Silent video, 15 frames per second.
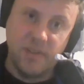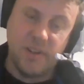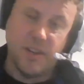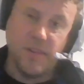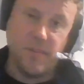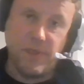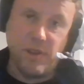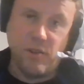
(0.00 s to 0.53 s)

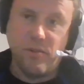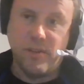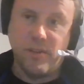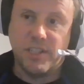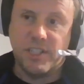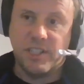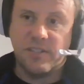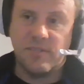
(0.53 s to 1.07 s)
middle
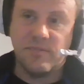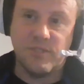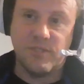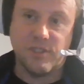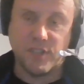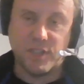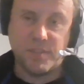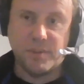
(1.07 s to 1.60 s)
once it
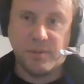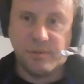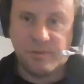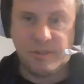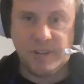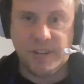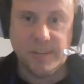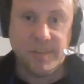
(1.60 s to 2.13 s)
sort of spilt free